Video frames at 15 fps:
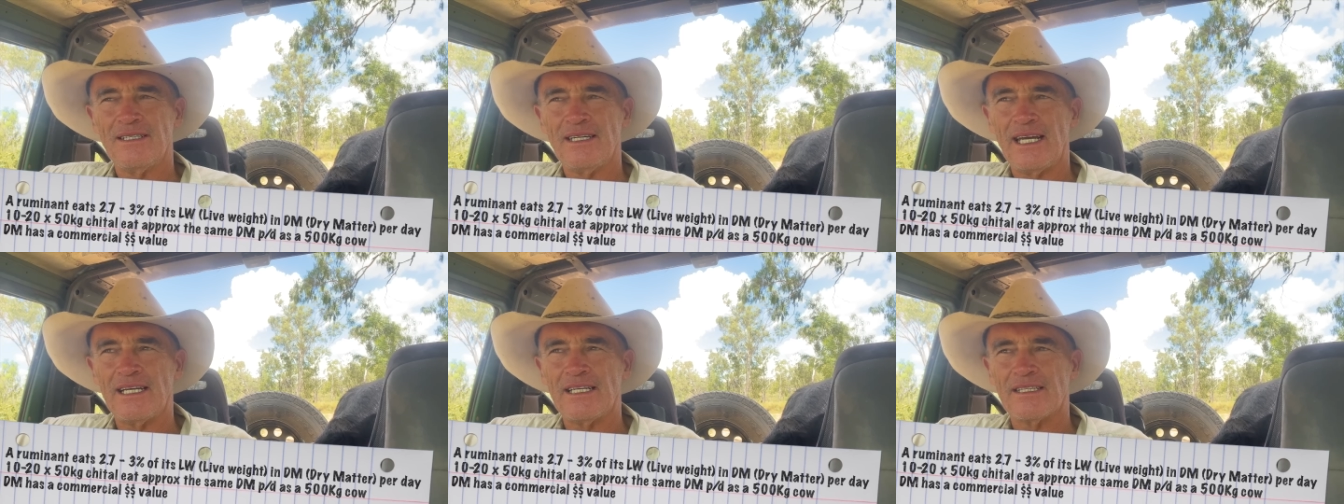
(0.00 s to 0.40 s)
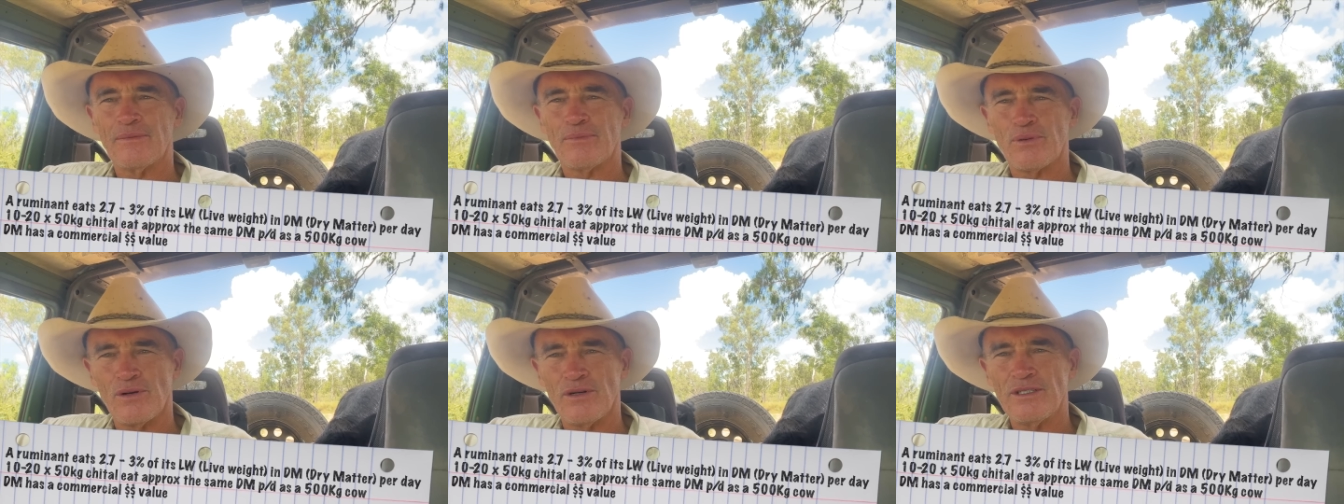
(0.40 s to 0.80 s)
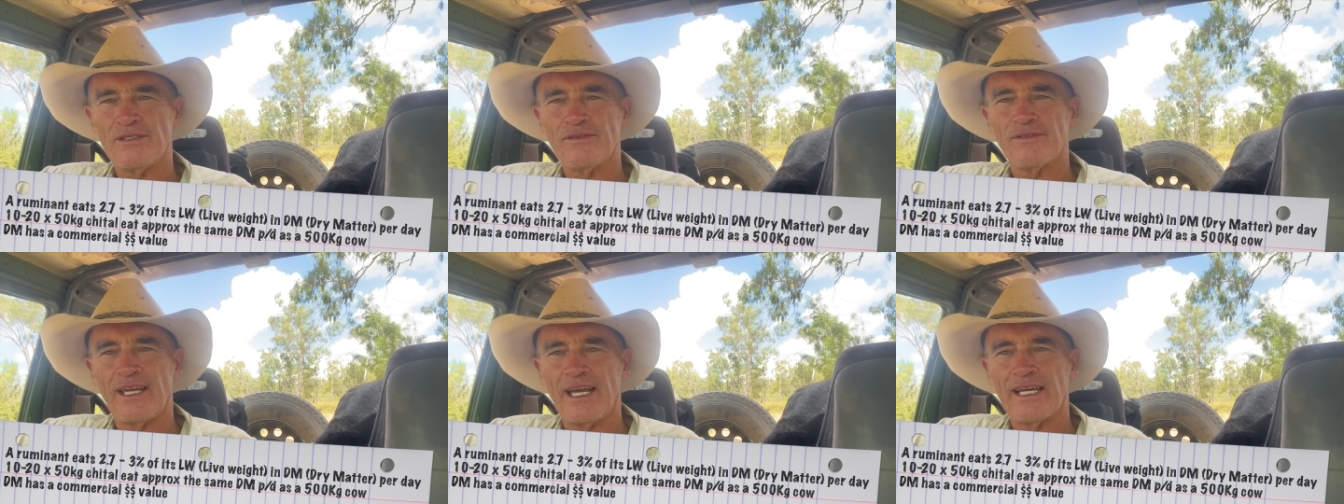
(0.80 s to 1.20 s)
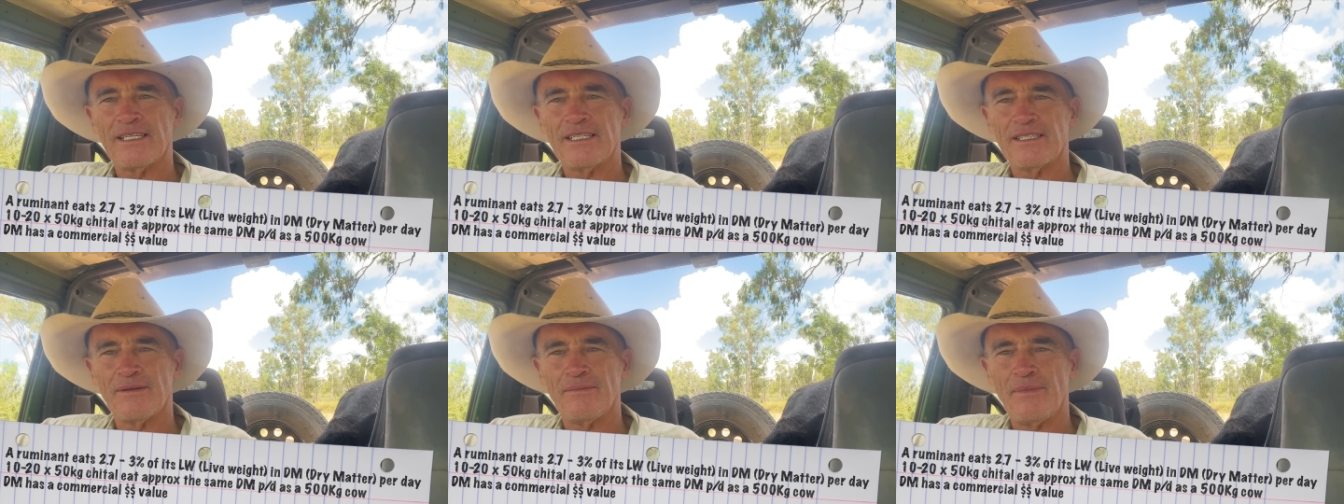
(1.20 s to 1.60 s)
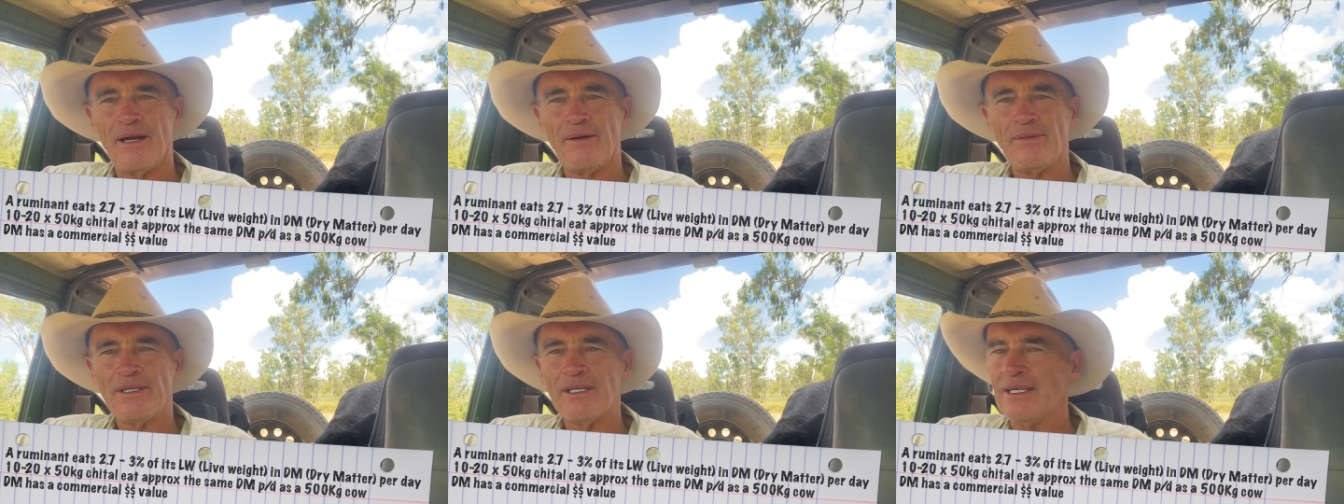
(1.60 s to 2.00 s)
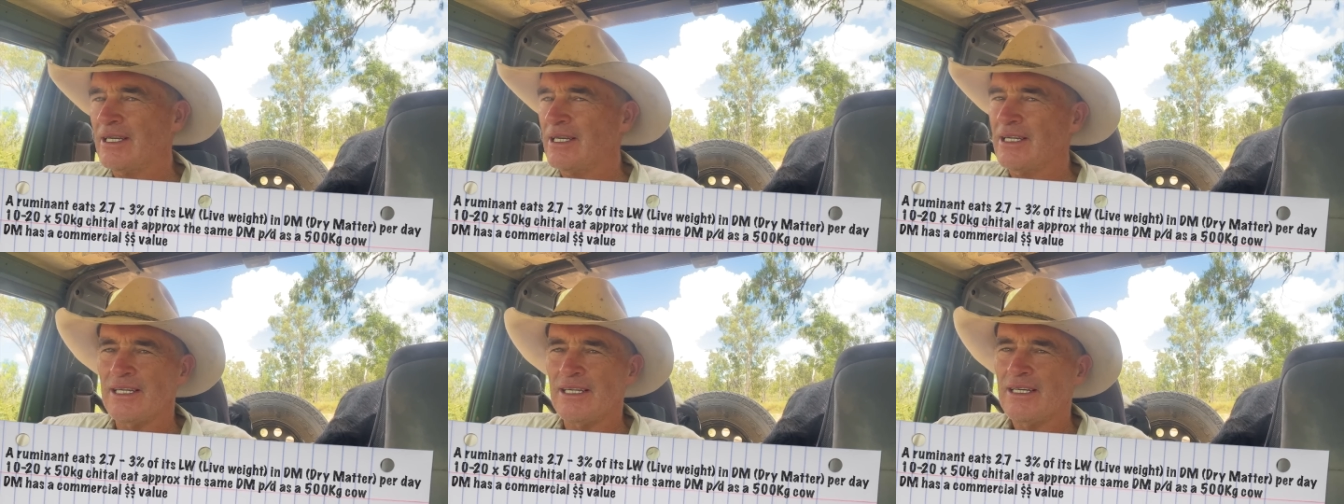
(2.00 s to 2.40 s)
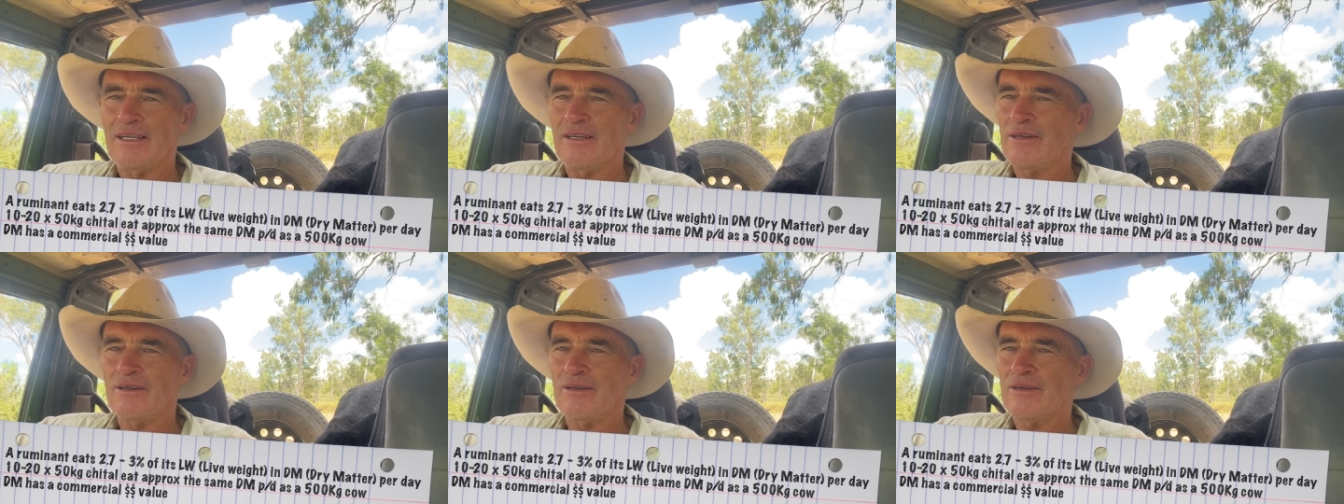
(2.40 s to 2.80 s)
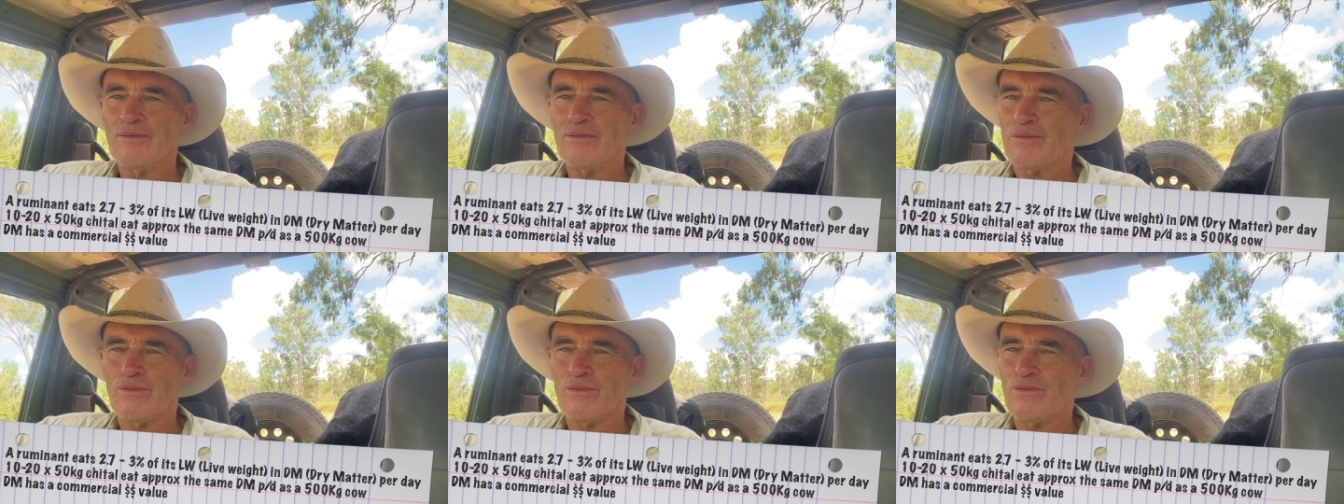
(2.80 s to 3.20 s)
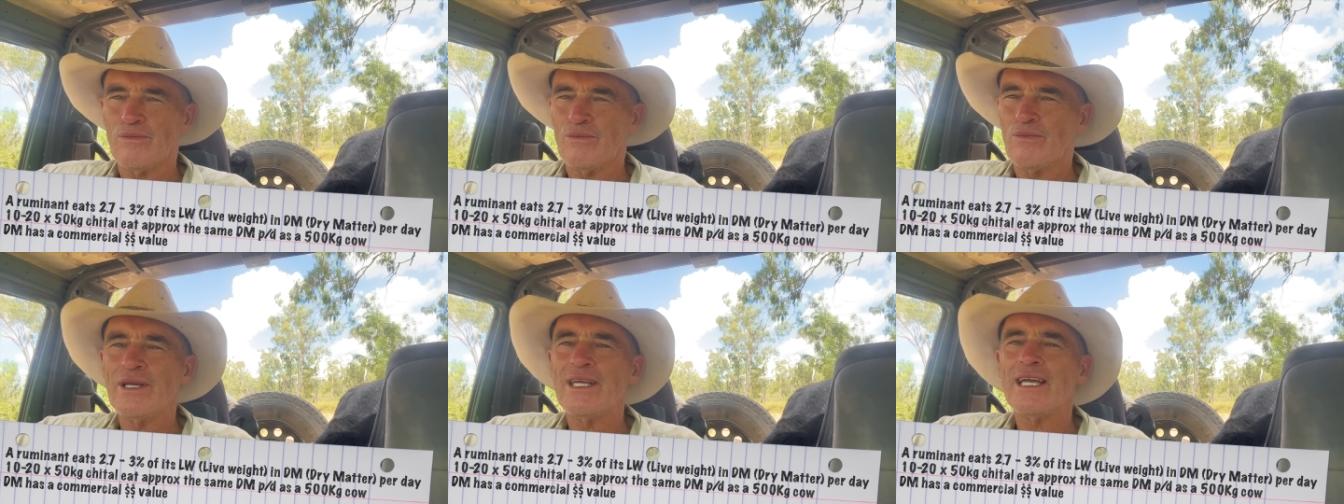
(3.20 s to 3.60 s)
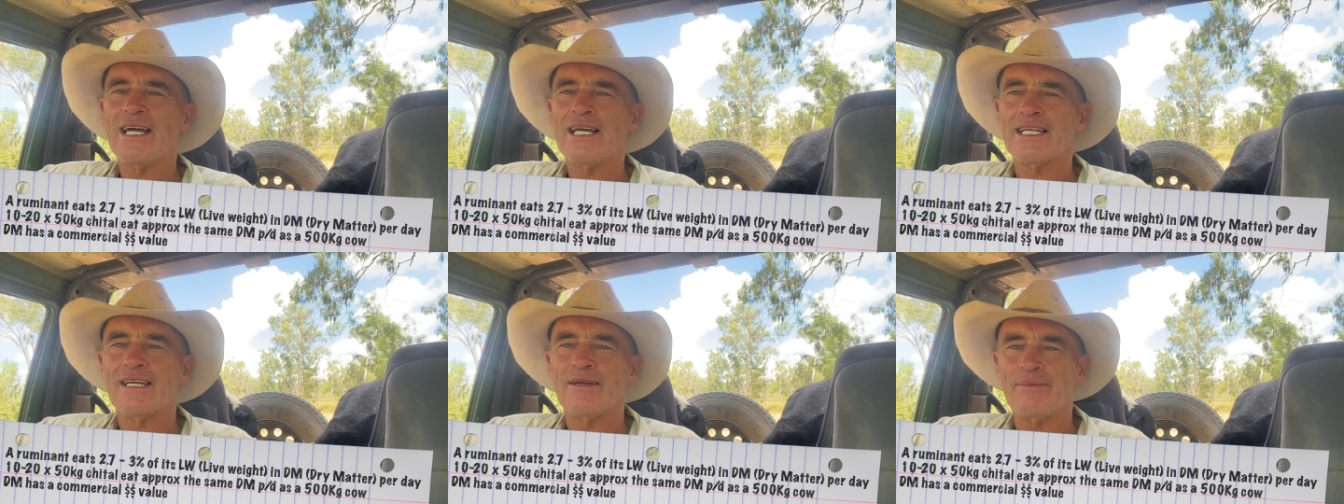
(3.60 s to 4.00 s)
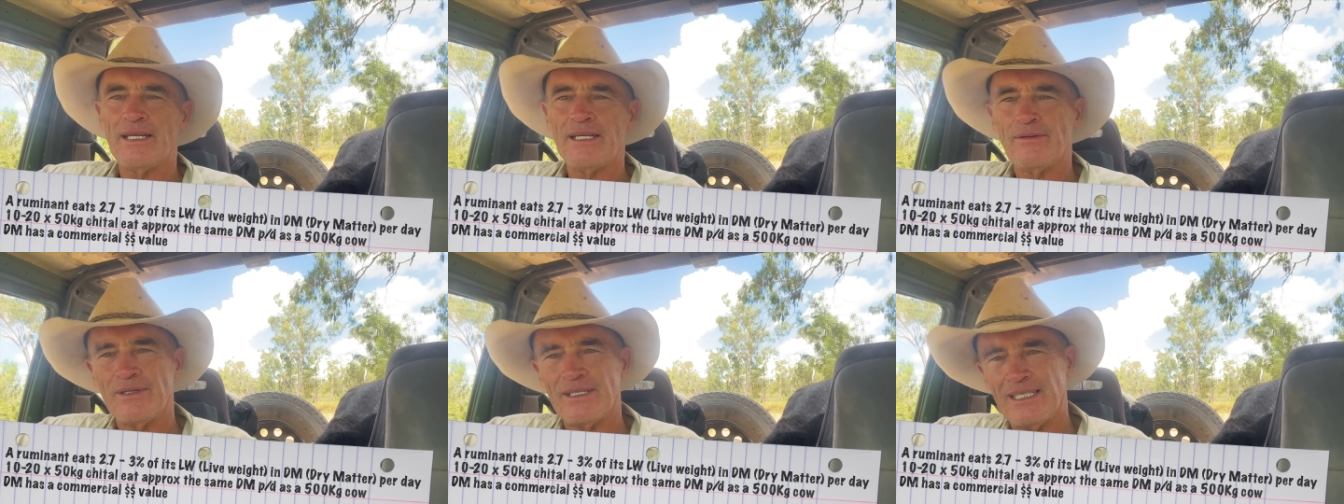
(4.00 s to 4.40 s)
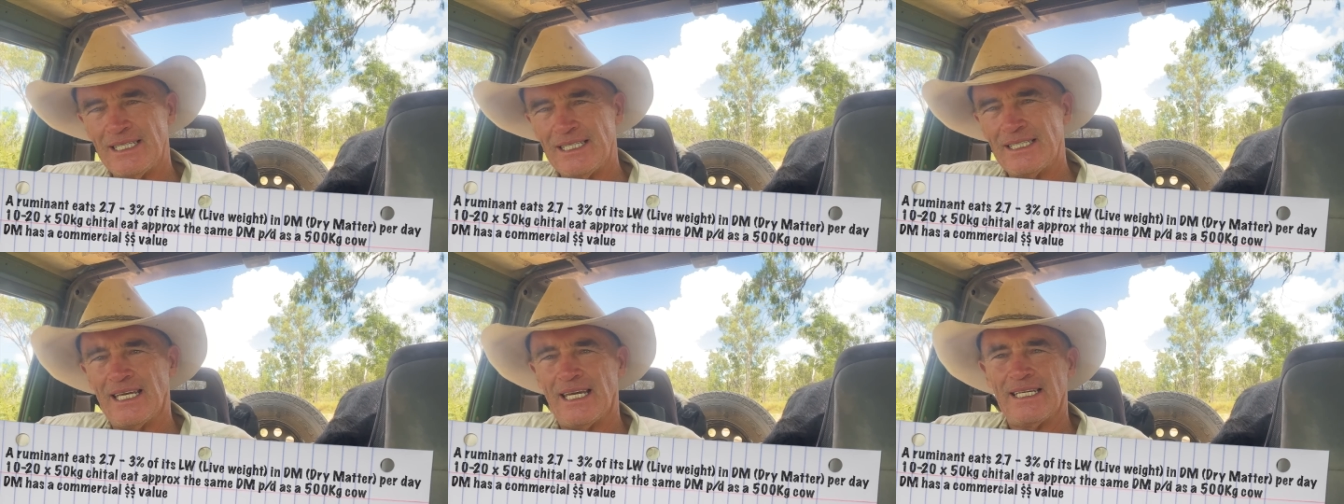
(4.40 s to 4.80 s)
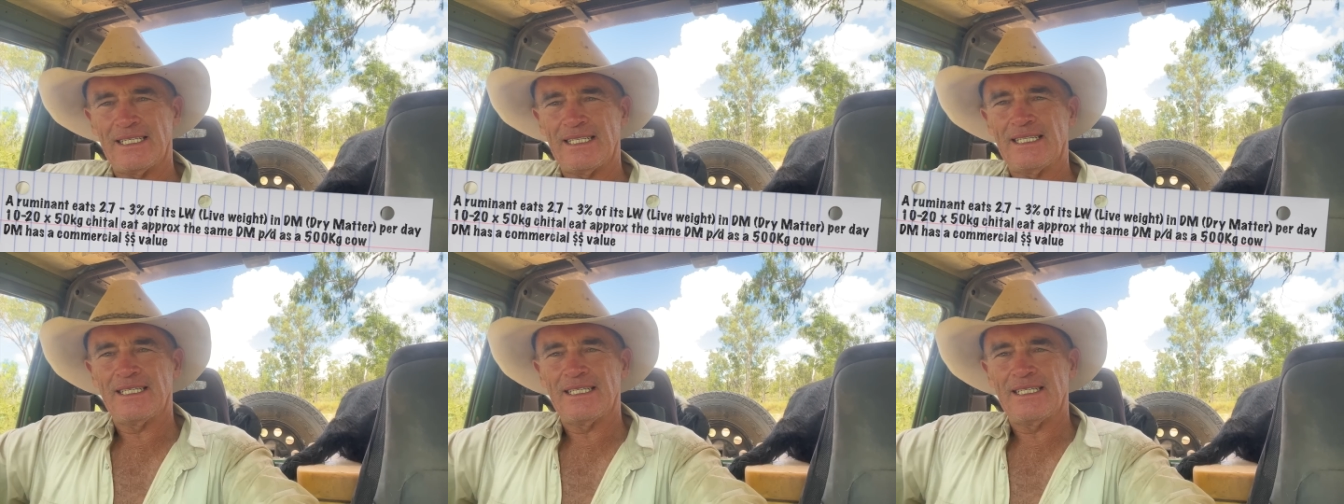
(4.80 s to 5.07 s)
and at the price of cattle at the moment, we can't come anywhere near that.